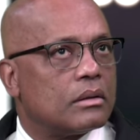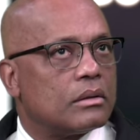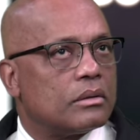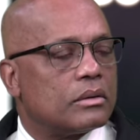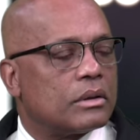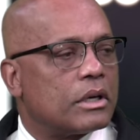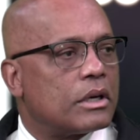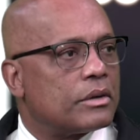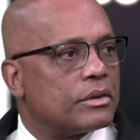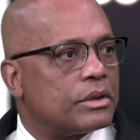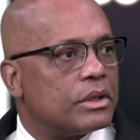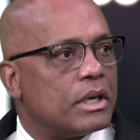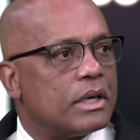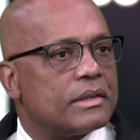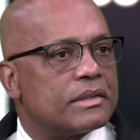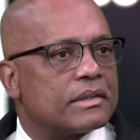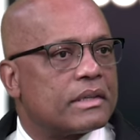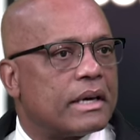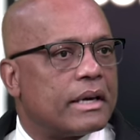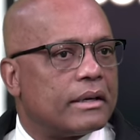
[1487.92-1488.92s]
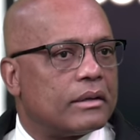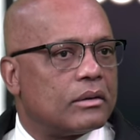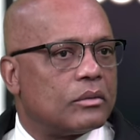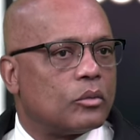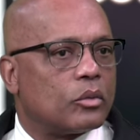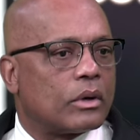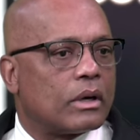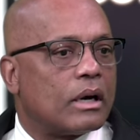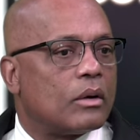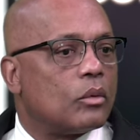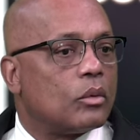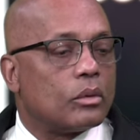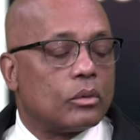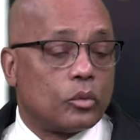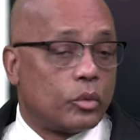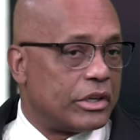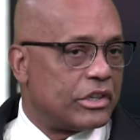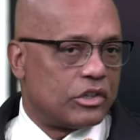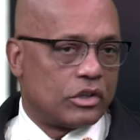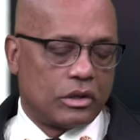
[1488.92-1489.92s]
there are things that
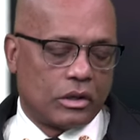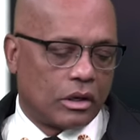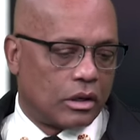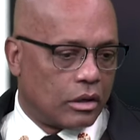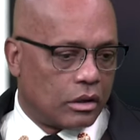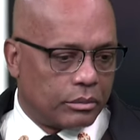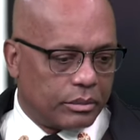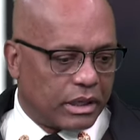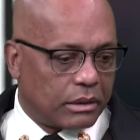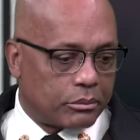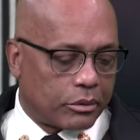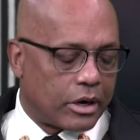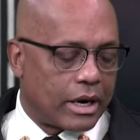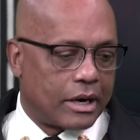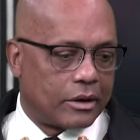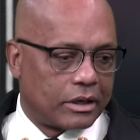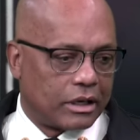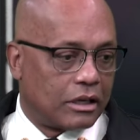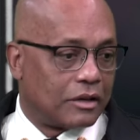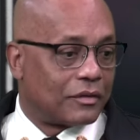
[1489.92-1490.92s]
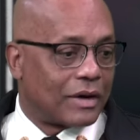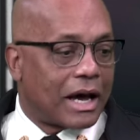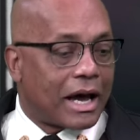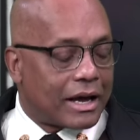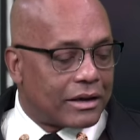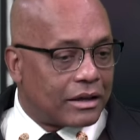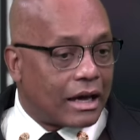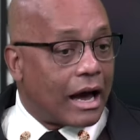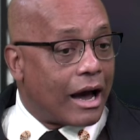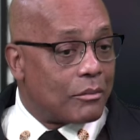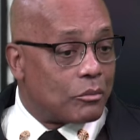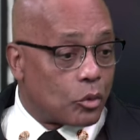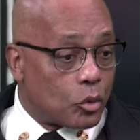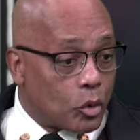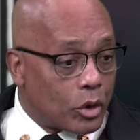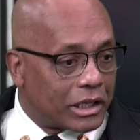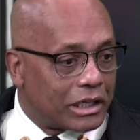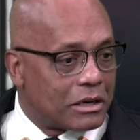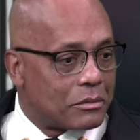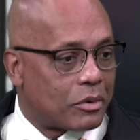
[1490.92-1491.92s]
we should all be proud of. I'm
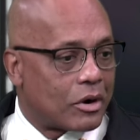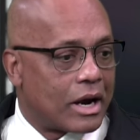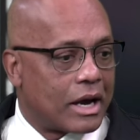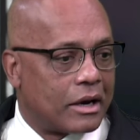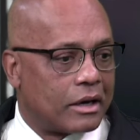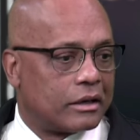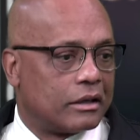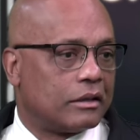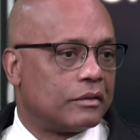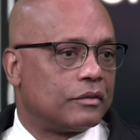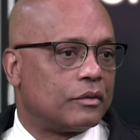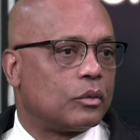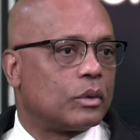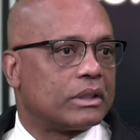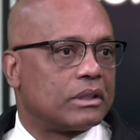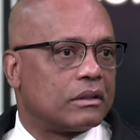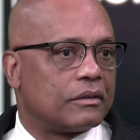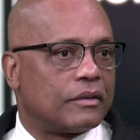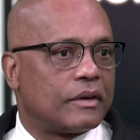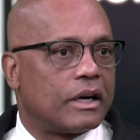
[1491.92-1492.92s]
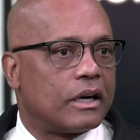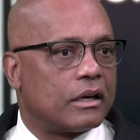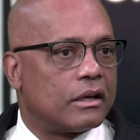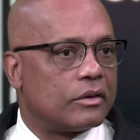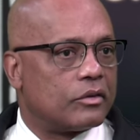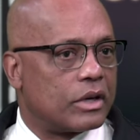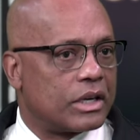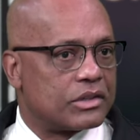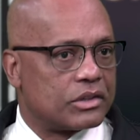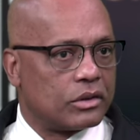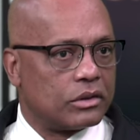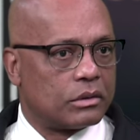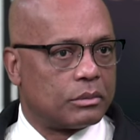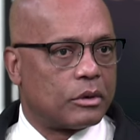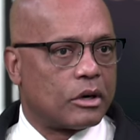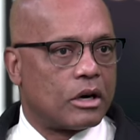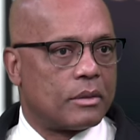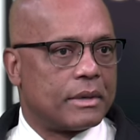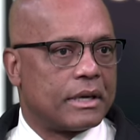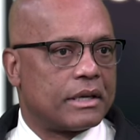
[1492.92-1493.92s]
really proud of what the Fire and Rescue
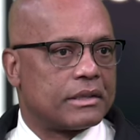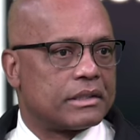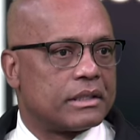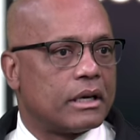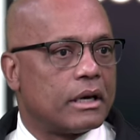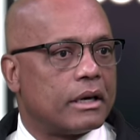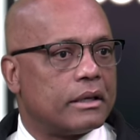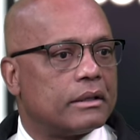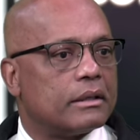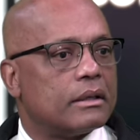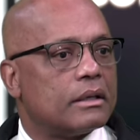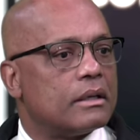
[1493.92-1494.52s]
Department has done.